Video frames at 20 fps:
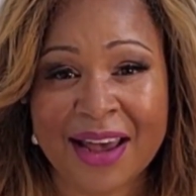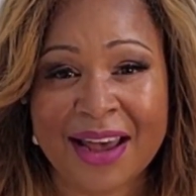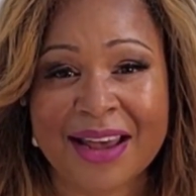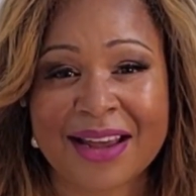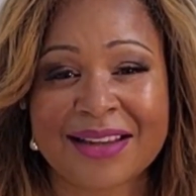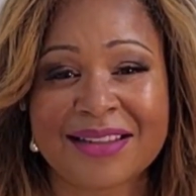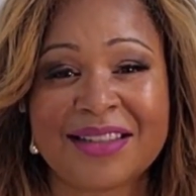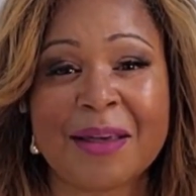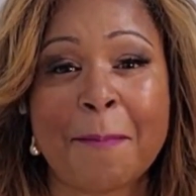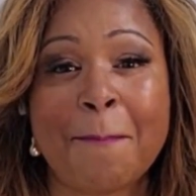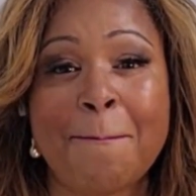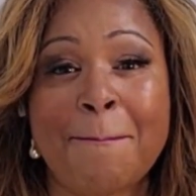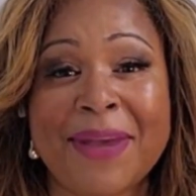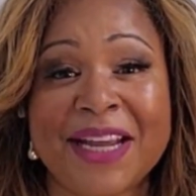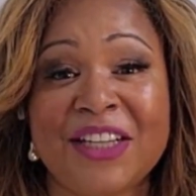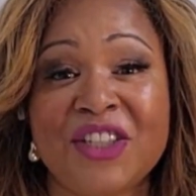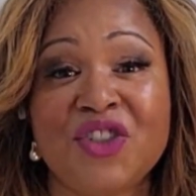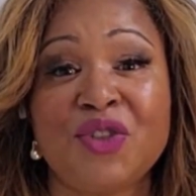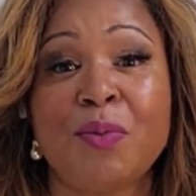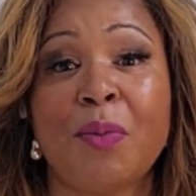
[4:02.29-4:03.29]
is the
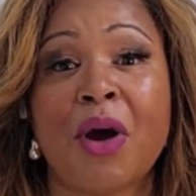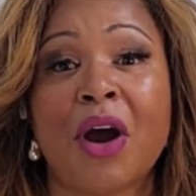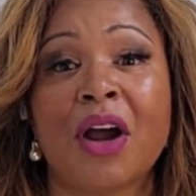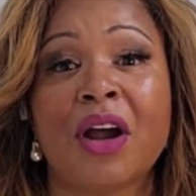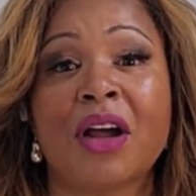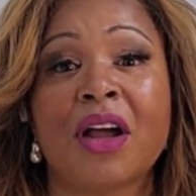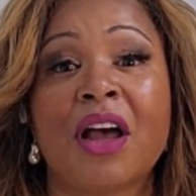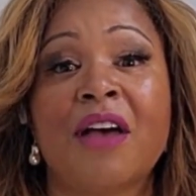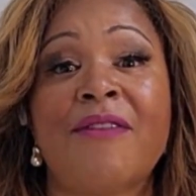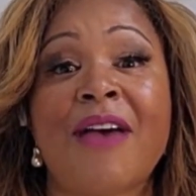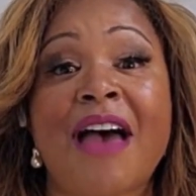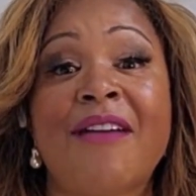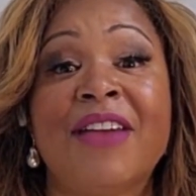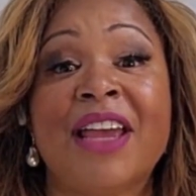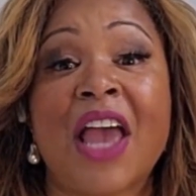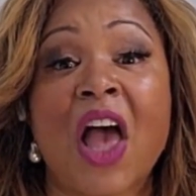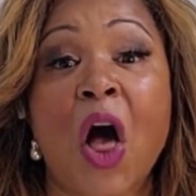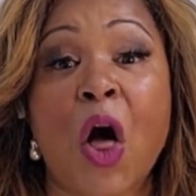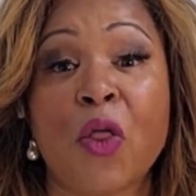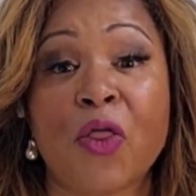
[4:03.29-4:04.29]
benchmark of
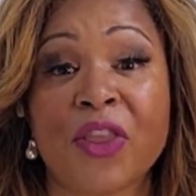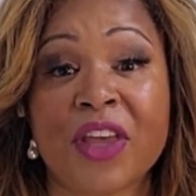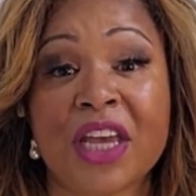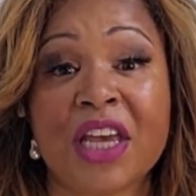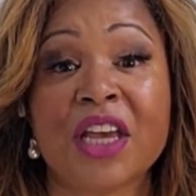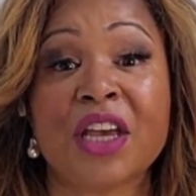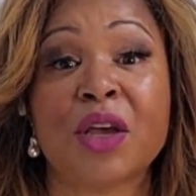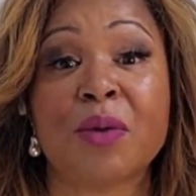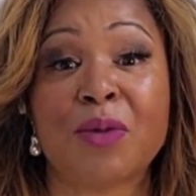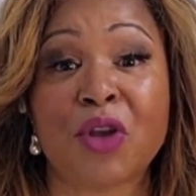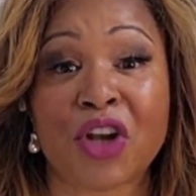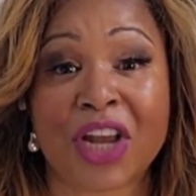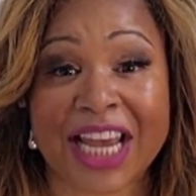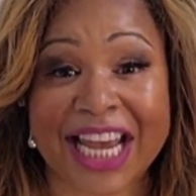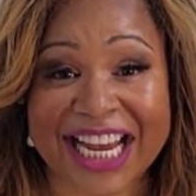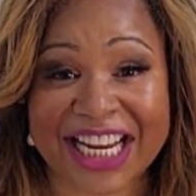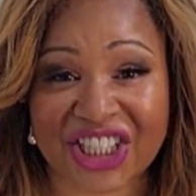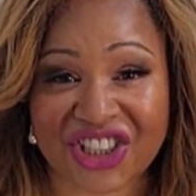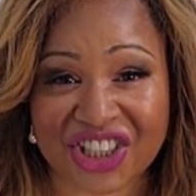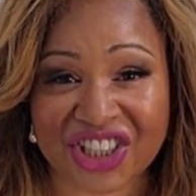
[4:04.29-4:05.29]
having healthy
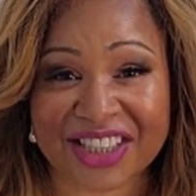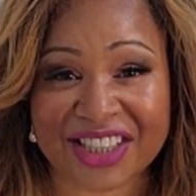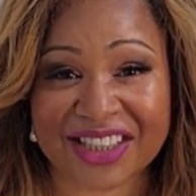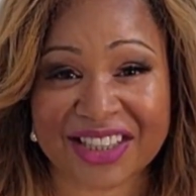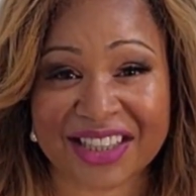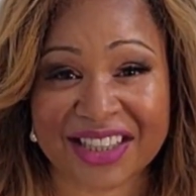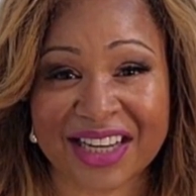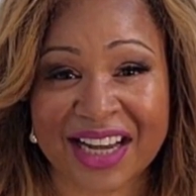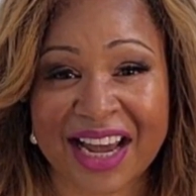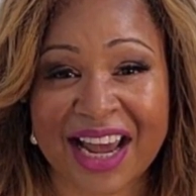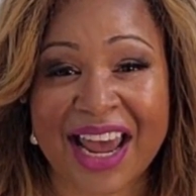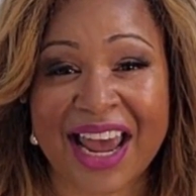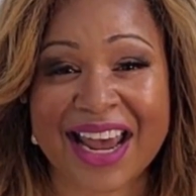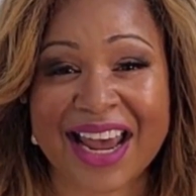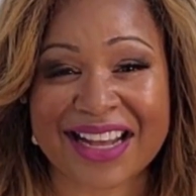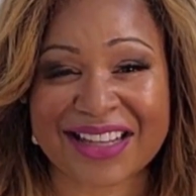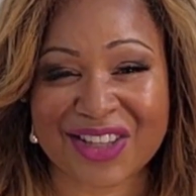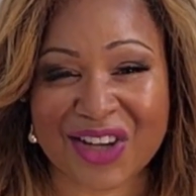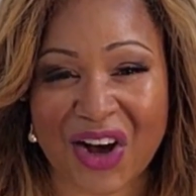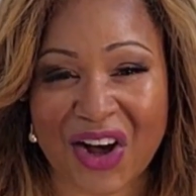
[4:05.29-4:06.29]
communication.
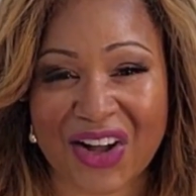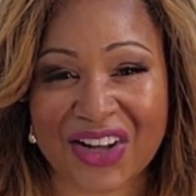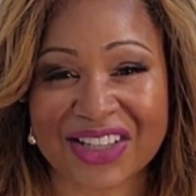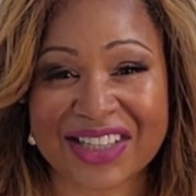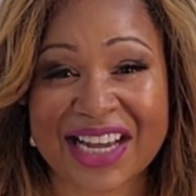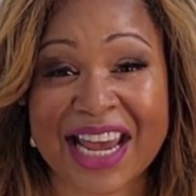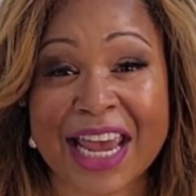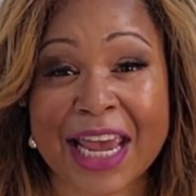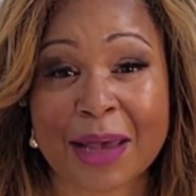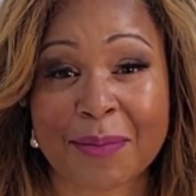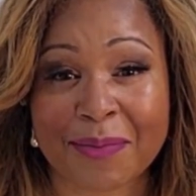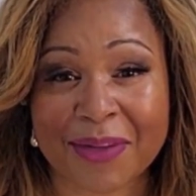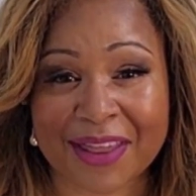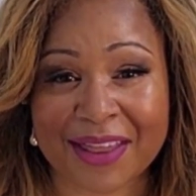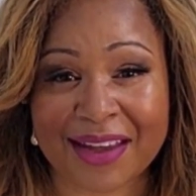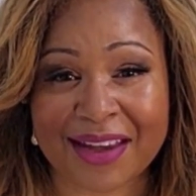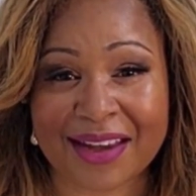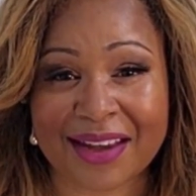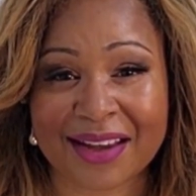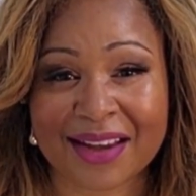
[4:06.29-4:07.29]
It's called
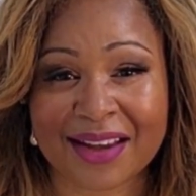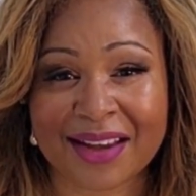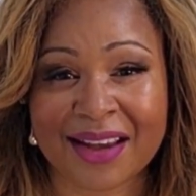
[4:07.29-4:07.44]
empathy.